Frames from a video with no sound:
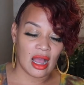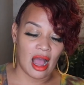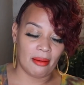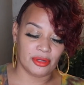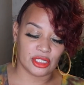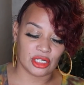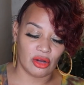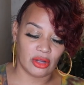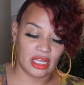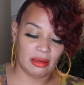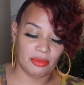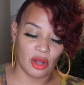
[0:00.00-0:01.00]
I'm just gonna
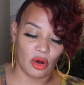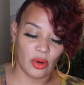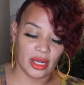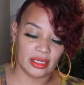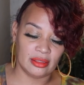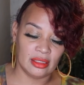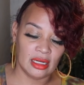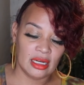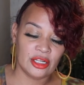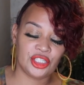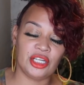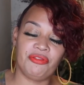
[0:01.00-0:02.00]
keep going.
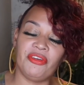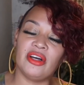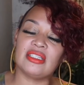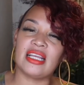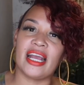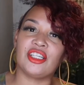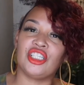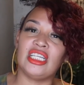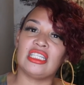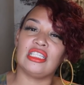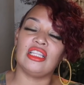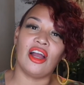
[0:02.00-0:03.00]
She feels like
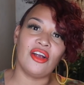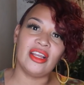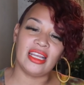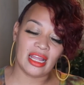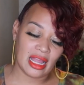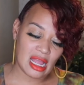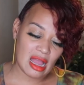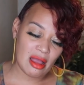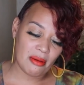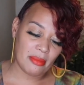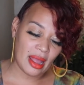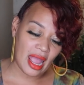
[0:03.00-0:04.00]
she's learning
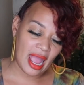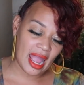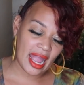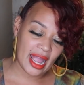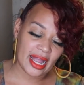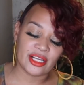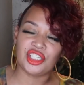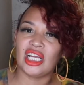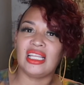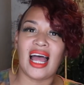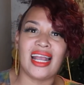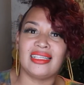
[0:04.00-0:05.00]
him and she
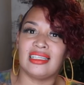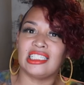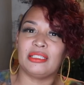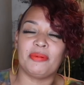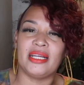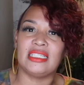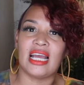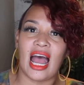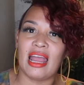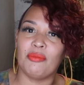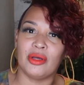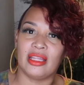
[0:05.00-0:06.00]
likes to spend
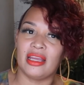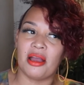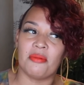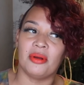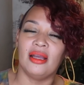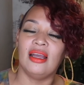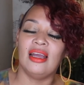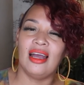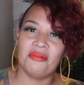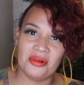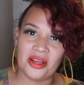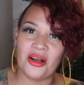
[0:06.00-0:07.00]
time with him.
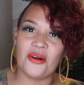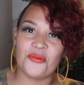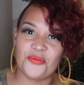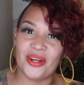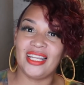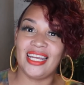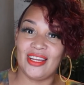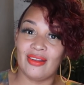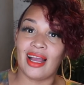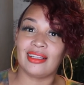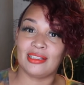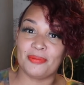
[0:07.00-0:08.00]
We gonna, really, you
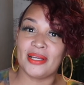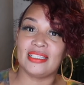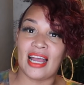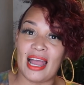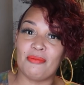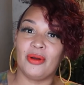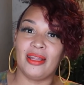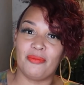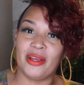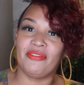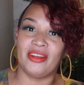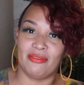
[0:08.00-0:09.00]
like to spend time with
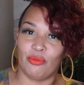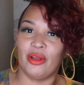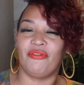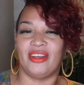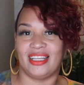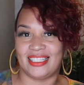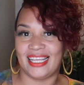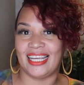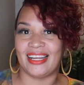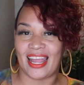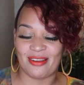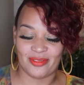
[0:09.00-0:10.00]
him? We finna
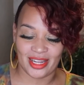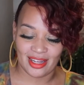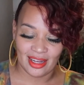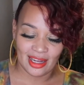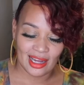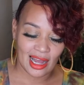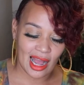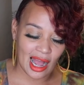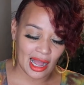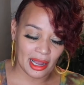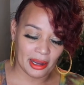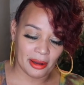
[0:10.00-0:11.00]
see, ain't we?
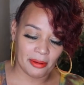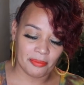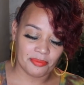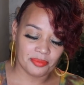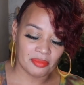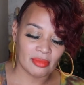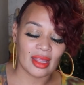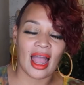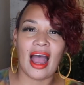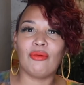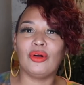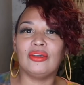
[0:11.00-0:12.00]

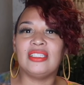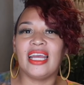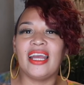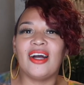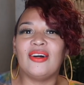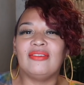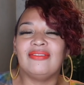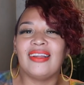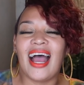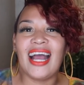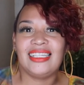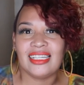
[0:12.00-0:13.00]
I wrote down,
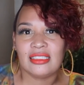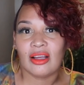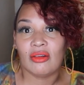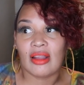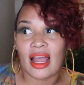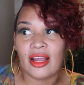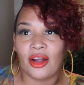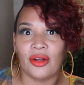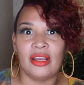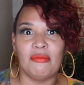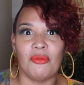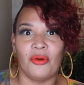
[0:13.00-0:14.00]
I just don't like her
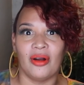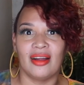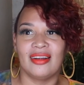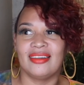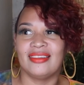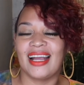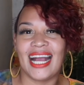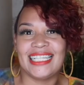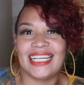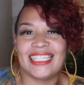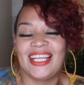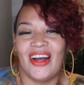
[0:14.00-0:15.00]
anymore. I
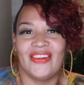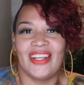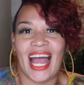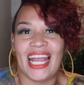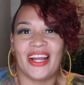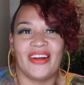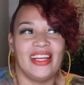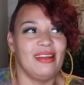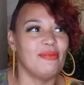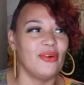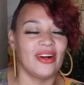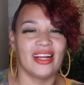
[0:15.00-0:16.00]
just don't like her
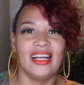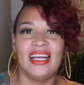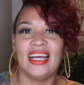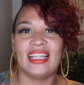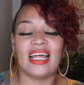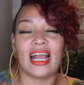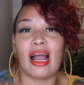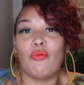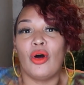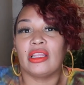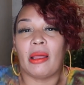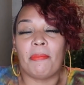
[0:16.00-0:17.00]
anymore. Like, I
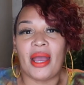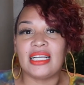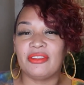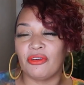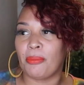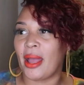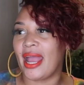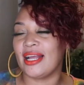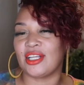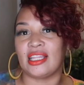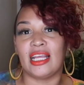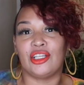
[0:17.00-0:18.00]
want the best for
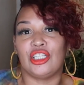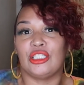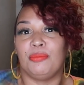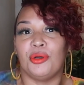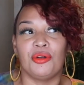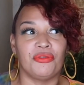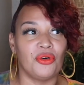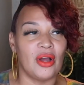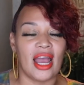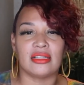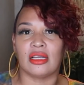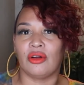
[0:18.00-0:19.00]
Paige. I think she's beautiful
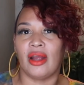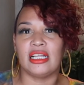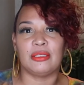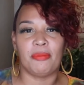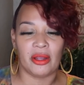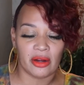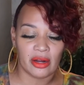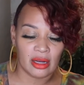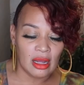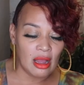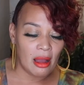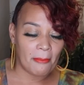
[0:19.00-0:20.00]
and has a great spirit,
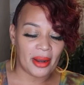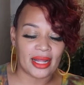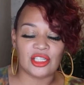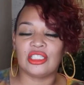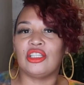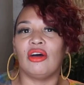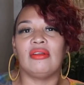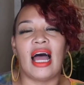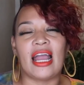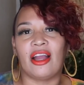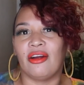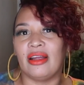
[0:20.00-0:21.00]
but I just don't
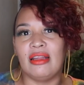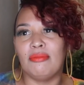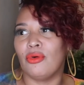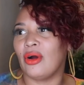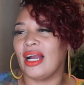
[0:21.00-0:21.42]
like her anymore.